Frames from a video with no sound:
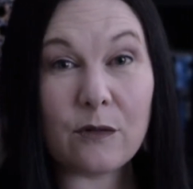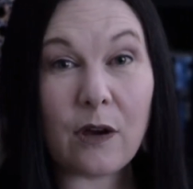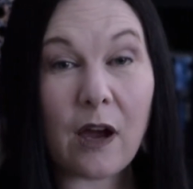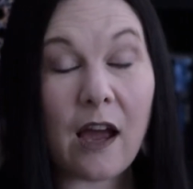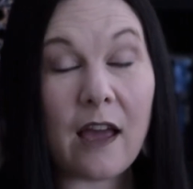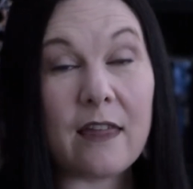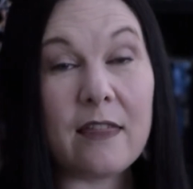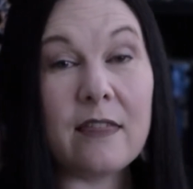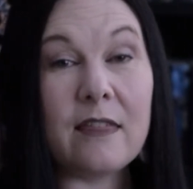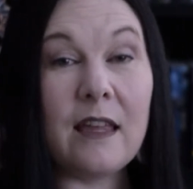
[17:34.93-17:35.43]

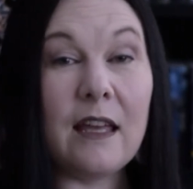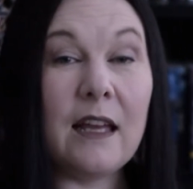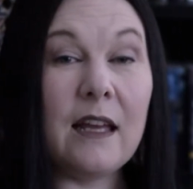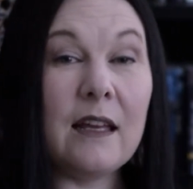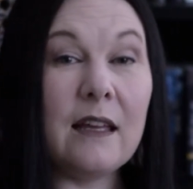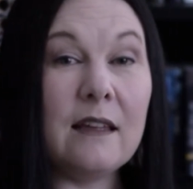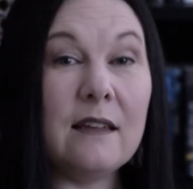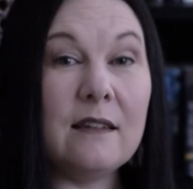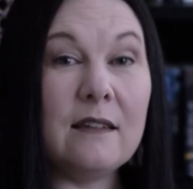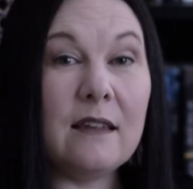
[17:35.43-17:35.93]
I
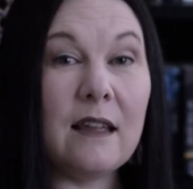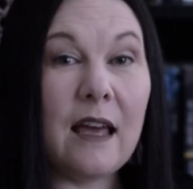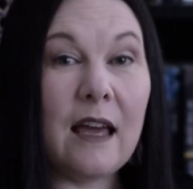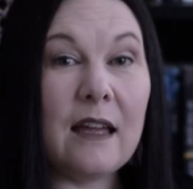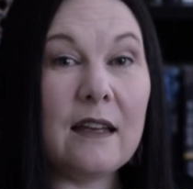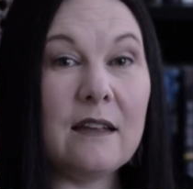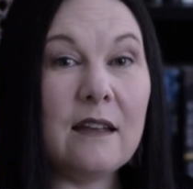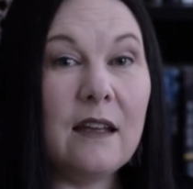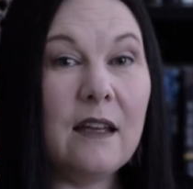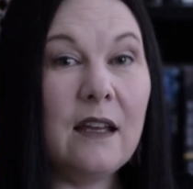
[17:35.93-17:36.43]
think, is
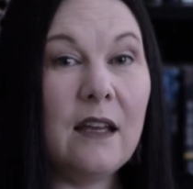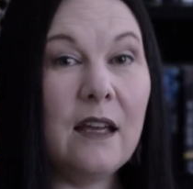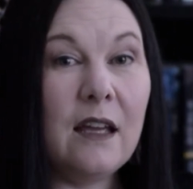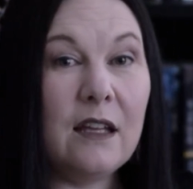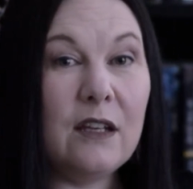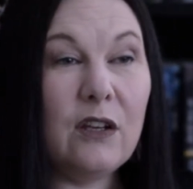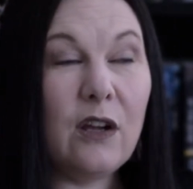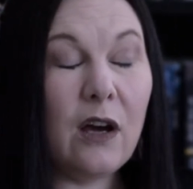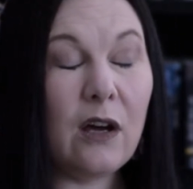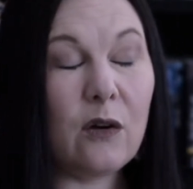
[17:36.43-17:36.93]
that
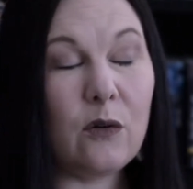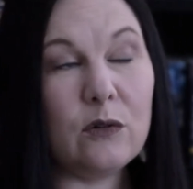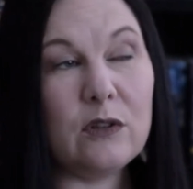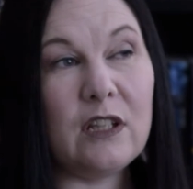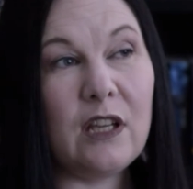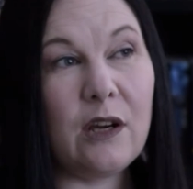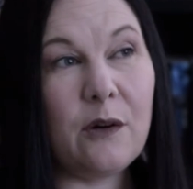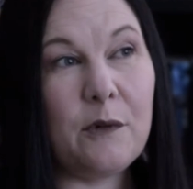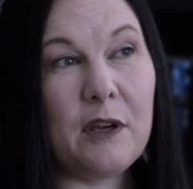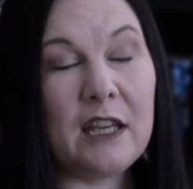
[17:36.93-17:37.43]
not
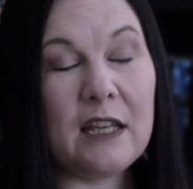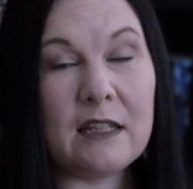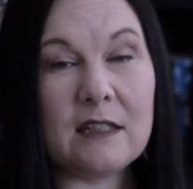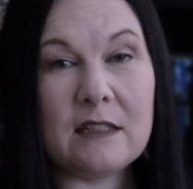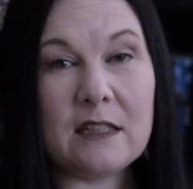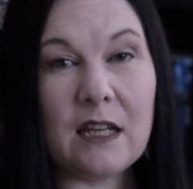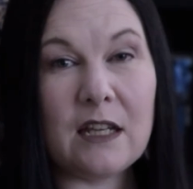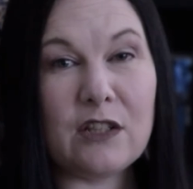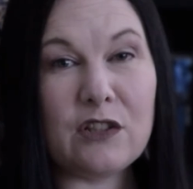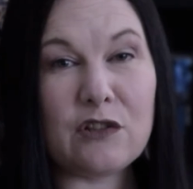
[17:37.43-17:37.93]
only are we
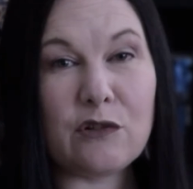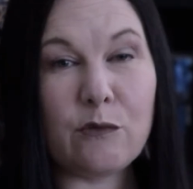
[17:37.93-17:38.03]
content